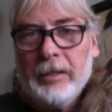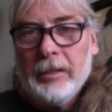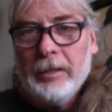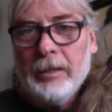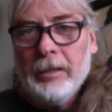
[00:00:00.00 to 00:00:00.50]

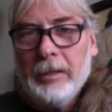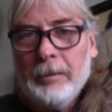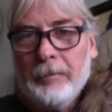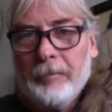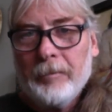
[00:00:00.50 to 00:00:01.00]

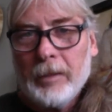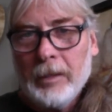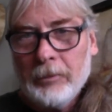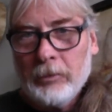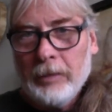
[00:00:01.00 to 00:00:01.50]
Um,
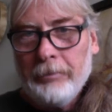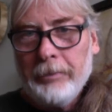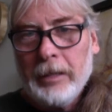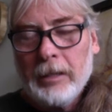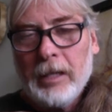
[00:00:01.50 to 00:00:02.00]
and so I
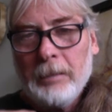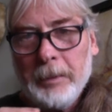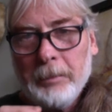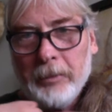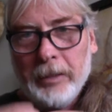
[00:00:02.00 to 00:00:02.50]
find a lot of
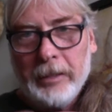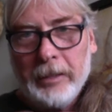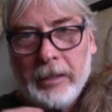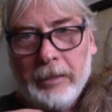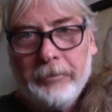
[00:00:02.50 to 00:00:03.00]
people, when they
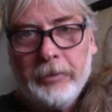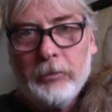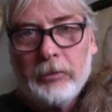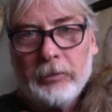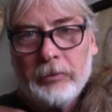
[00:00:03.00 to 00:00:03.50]

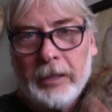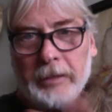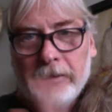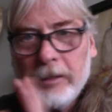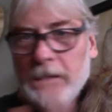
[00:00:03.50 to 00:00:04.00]
confuse those
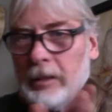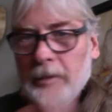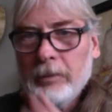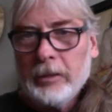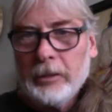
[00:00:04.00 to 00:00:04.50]
things, it can get
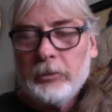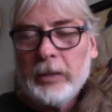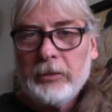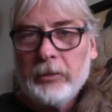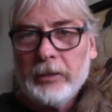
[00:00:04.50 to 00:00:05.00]
really
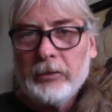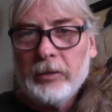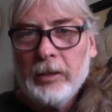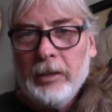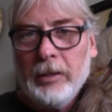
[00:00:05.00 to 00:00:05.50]
treacherous
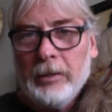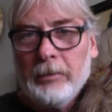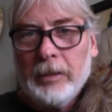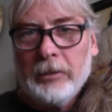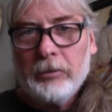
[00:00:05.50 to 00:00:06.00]

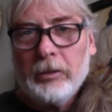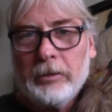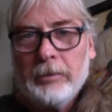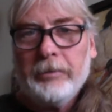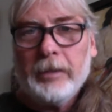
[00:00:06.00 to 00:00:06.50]
when it starts
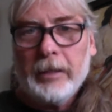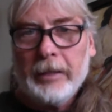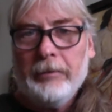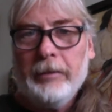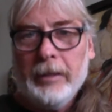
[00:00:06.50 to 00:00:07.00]
to feel like
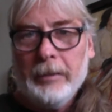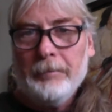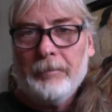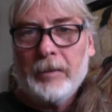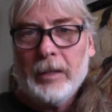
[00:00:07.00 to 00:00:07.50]
them.
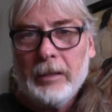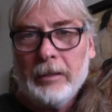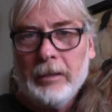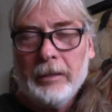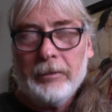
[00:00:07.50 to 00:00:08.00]
That,
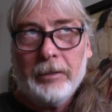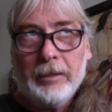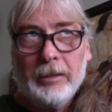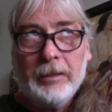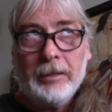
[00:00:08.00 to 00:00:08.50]
that
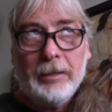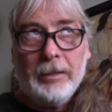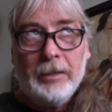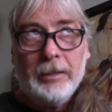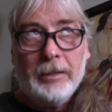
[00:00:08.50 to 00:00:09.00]
uh,
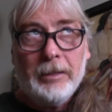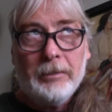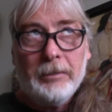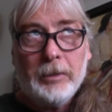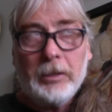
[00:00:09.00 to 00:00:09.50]
uh,
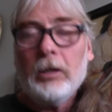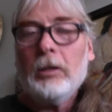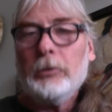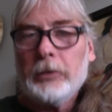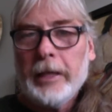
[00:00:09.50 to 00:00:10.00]
what
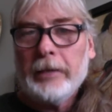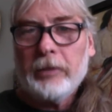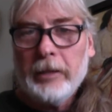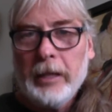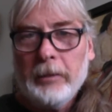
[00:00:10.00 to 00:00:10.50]
Carlos
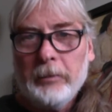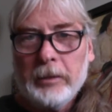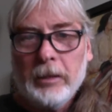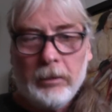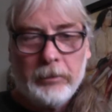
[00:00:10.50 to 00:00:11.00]
Castaneda would
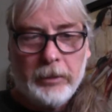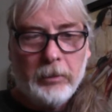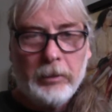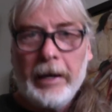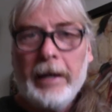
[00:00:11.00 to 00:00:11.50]
call the
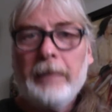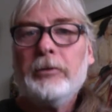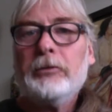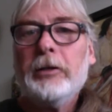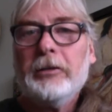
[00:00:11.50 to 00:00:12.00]
only
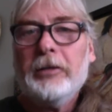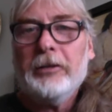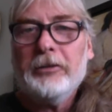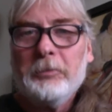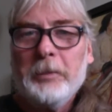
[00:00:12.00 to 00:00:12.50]
adversary to
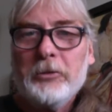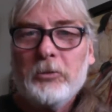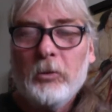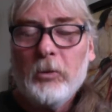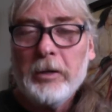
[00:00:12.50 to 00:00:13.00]
the
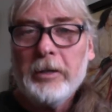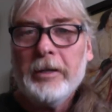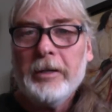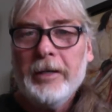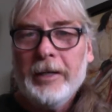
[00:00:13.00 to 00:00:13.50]
spiritual
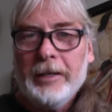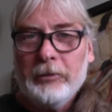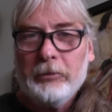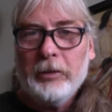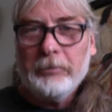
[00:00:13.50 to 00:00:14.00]
warrior is
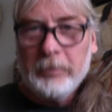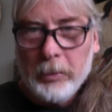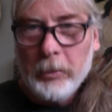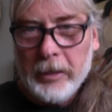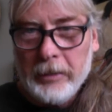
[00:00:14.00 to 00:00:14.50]
self
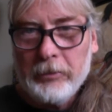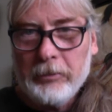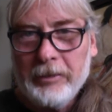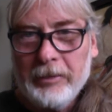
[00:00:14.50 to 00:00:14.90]
importance.